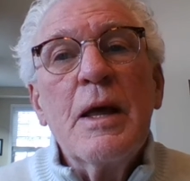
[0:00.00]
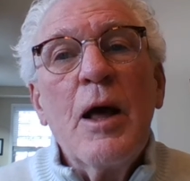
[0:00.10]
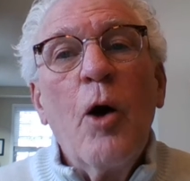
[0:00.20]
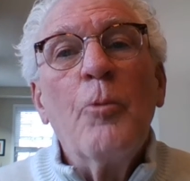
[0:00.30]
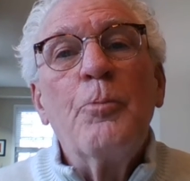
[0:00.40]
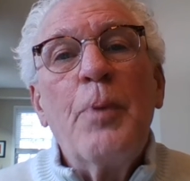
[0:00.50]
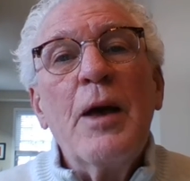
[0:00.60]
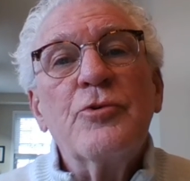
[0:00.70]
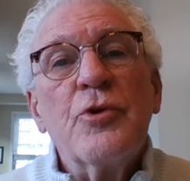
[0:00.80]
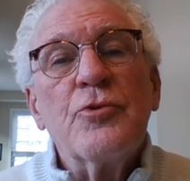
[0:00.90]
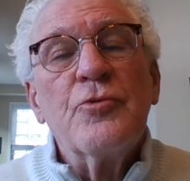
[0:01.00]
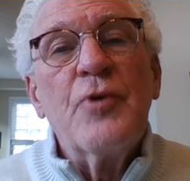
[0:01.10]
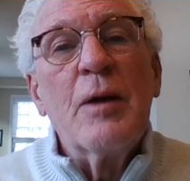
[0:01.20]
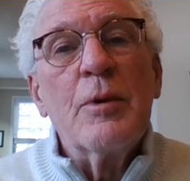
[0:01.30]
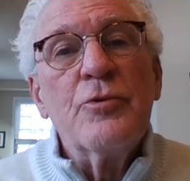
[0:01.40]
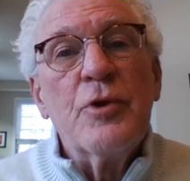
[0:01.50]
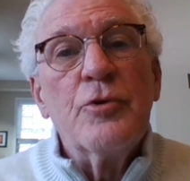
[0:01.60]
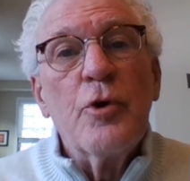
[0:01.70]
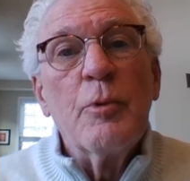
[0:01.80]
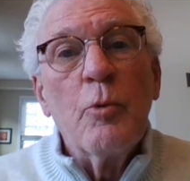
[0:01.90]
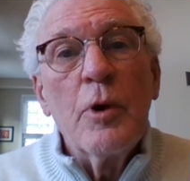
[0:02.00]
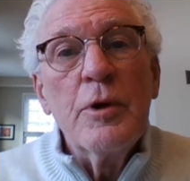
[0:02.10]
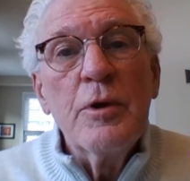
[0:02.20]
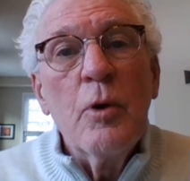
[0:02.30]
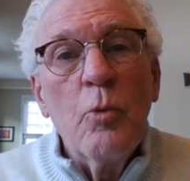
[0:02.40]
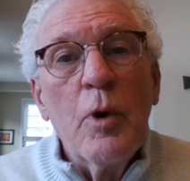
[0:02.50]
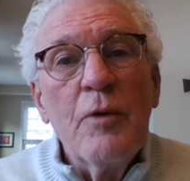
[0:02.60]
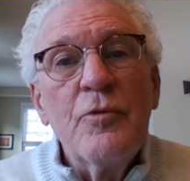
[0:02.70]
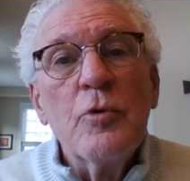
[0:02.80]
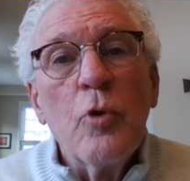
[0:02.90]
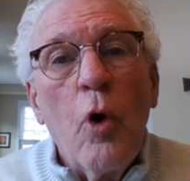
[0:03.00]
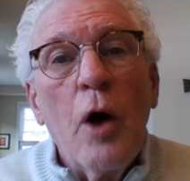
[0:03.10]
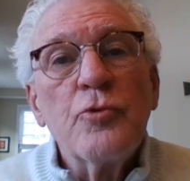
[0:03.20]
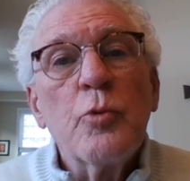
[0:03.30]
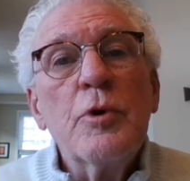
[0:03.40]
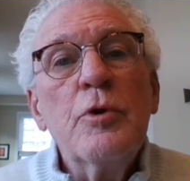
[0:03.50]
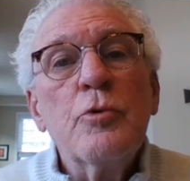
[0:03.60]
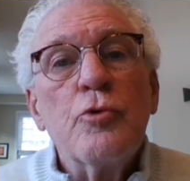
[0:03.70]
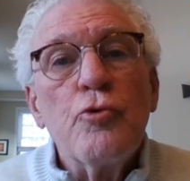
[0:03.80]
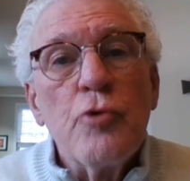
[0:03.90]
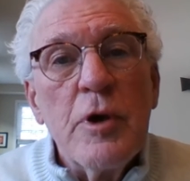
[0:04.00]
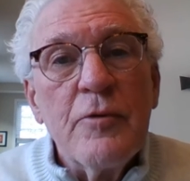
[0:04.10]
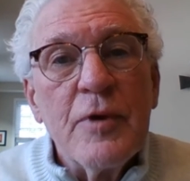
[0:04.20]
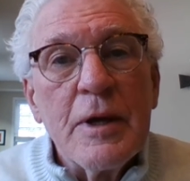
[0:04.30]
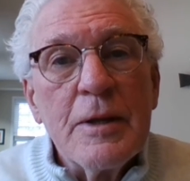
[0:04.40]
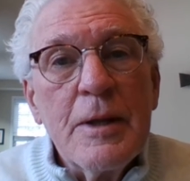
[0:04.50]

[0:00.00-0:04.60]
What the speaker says: help patients and families determine what have you lost, what are you grieving,